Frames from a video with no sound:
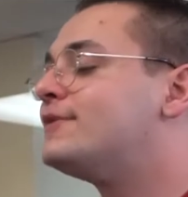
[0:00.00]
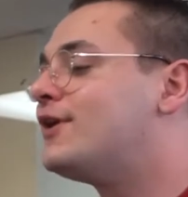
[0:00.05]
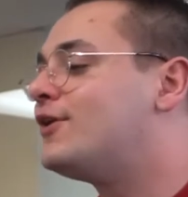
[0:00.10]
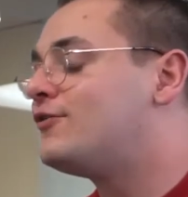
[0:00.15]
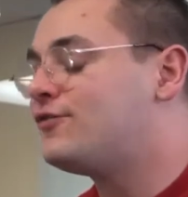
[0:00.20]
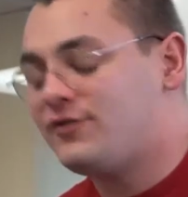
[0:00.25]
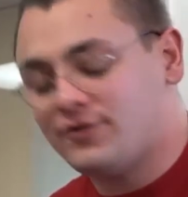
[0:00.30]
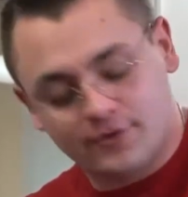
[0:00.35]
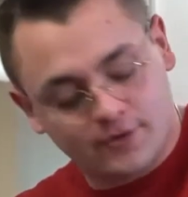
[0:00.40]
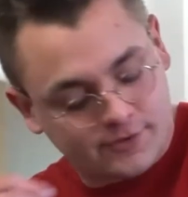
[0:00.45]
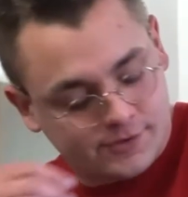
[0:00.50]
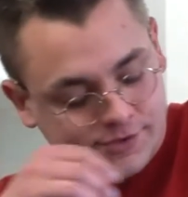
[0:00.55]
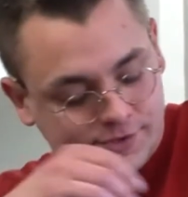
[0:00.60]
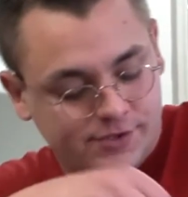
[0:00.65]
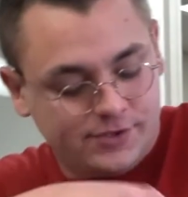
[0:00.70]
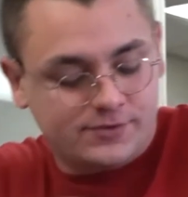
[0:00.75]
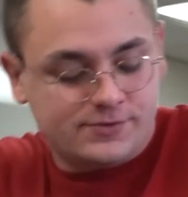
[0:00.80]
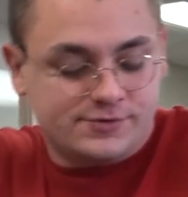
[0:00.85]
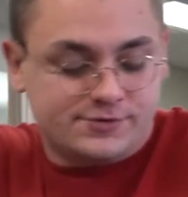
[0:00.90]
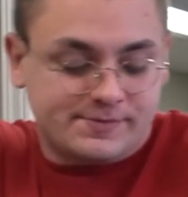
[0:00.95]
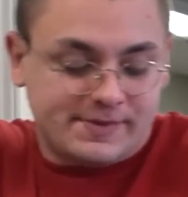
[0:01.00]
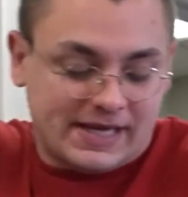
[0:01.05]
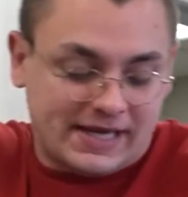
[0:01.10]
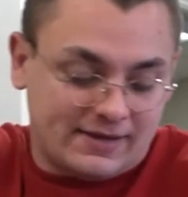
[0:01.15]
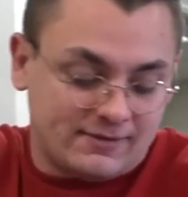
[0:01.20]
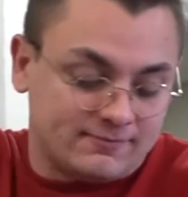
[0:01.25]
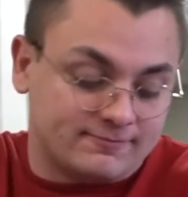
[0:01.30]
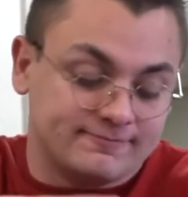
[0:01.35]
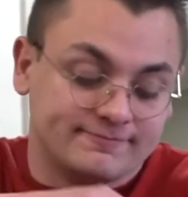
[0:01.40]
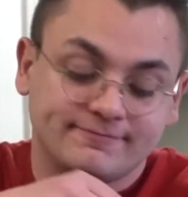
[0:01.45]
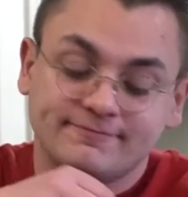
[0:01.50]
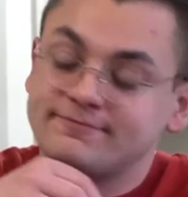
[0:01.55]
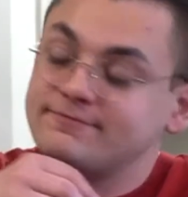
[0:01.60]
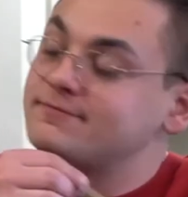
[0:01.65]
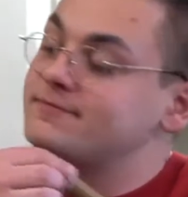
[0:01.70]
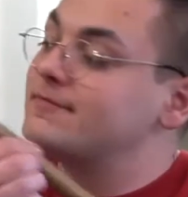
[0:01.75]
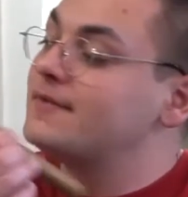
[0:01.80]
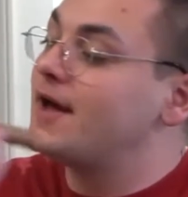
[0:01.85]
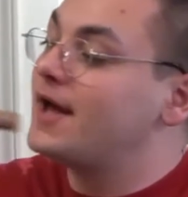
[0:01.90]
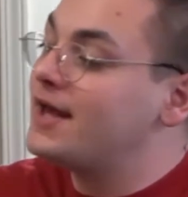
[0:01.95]
Now, if you'll excuse me,
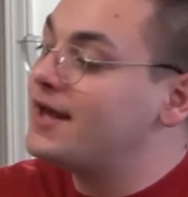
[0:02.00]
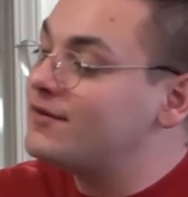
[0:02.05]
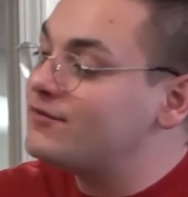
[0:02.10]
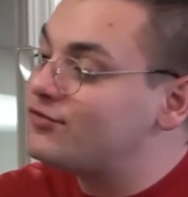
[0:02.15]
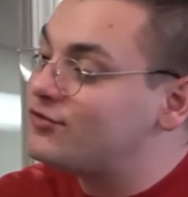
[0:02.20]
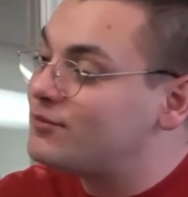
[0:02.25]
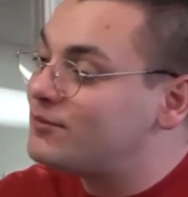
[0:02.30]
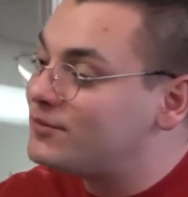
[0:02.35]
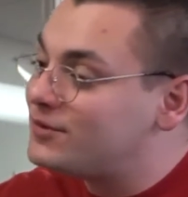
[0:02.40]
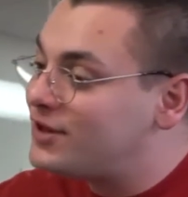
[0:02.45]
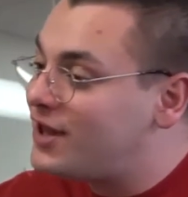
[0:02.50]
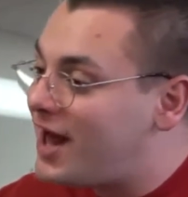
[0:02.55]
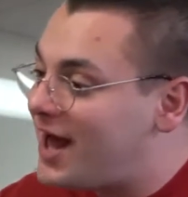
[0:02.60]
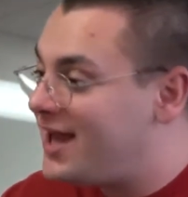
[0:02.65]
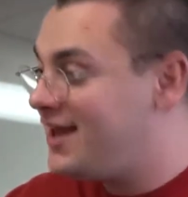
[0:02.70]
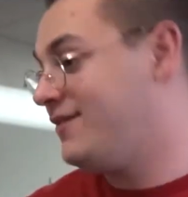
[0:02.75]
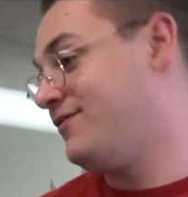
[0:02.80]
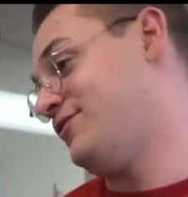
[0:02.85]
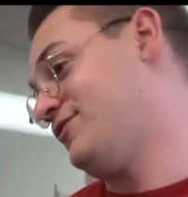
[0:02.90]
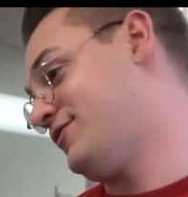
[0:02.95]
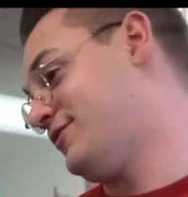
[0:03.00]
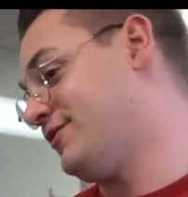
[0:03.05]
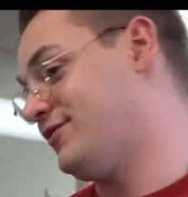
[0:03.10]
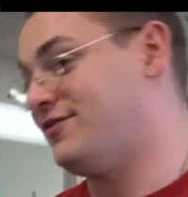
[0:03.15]
I have some lives to